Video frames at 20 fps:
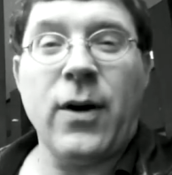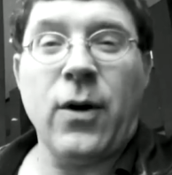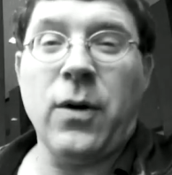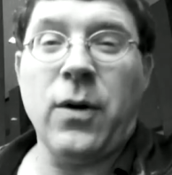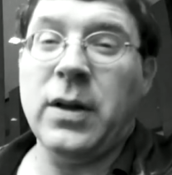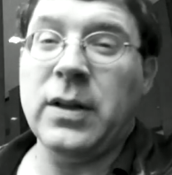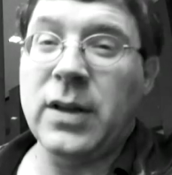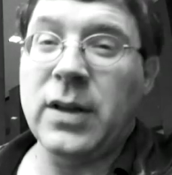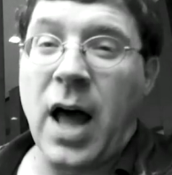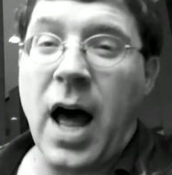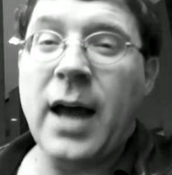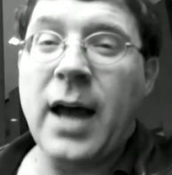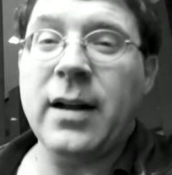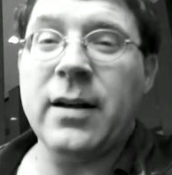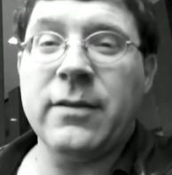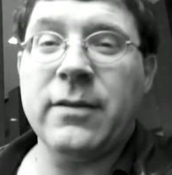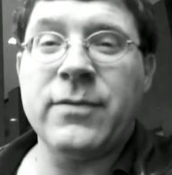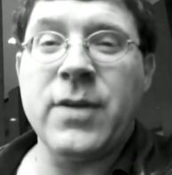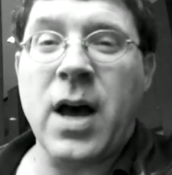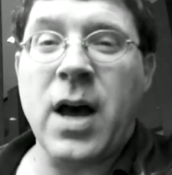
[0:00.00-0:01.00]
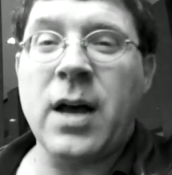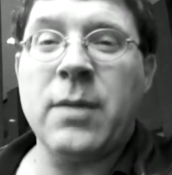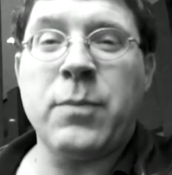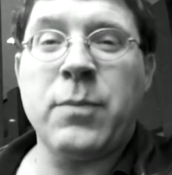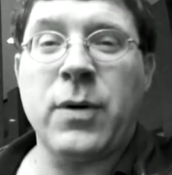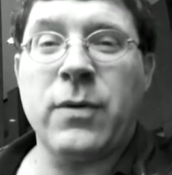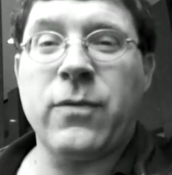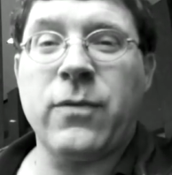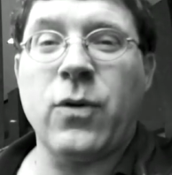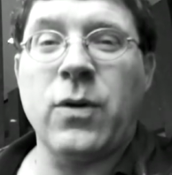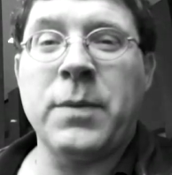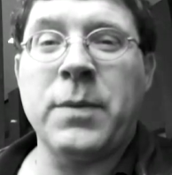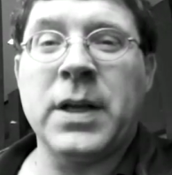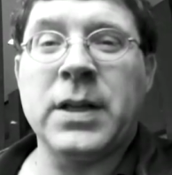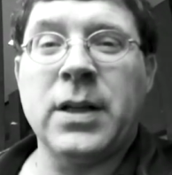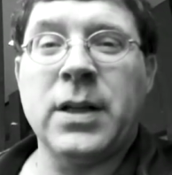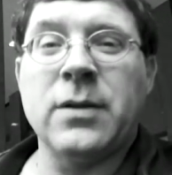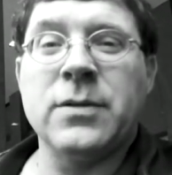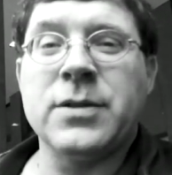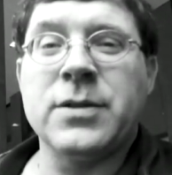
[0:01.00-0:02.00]
There are a lot of non
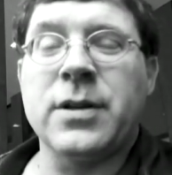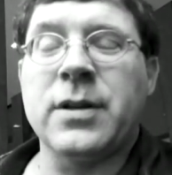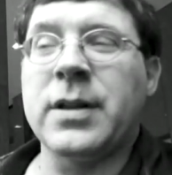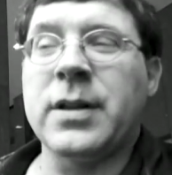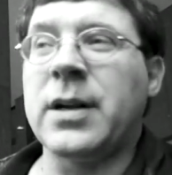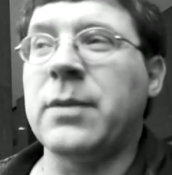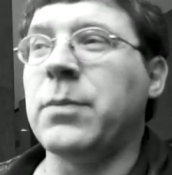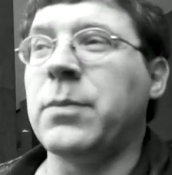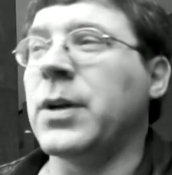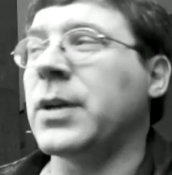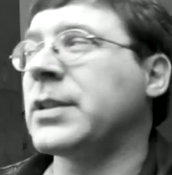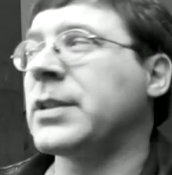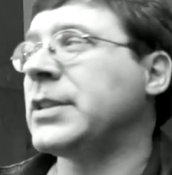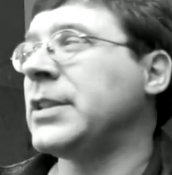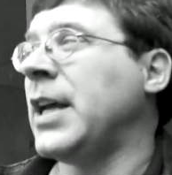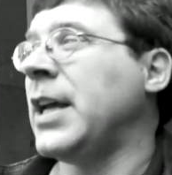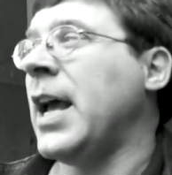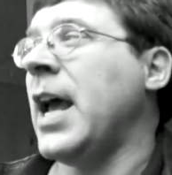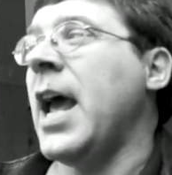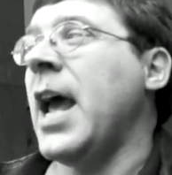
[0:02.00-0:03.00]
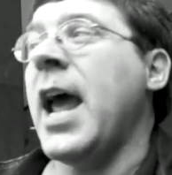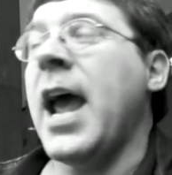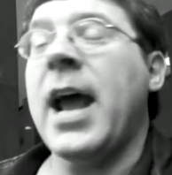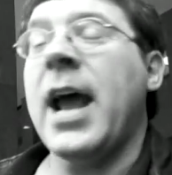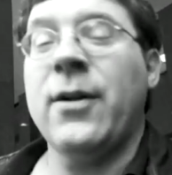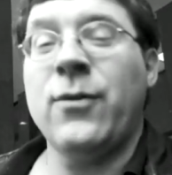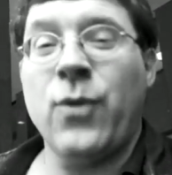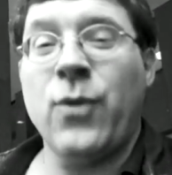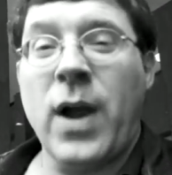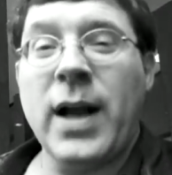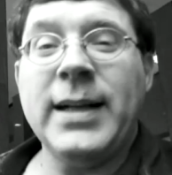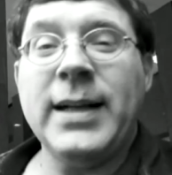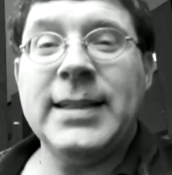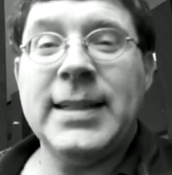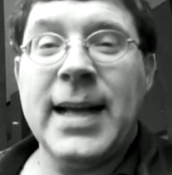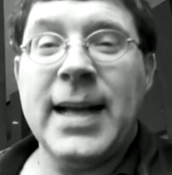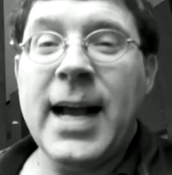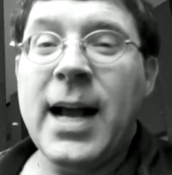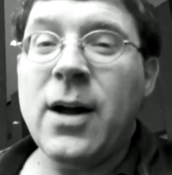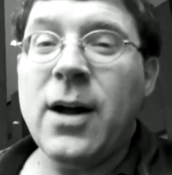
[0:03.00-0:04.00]
performing loans on their books. And
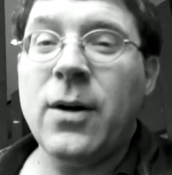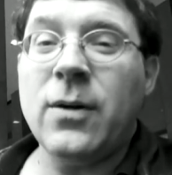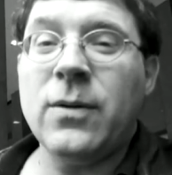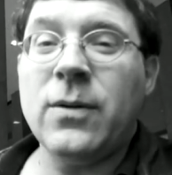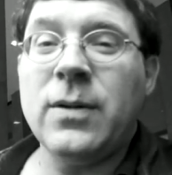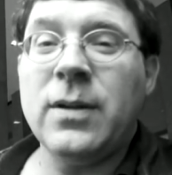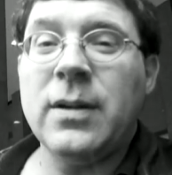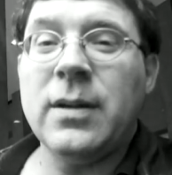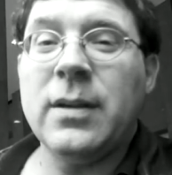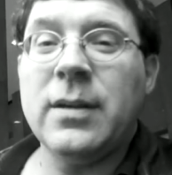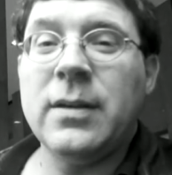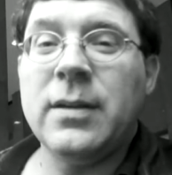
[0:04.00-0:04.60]
right now,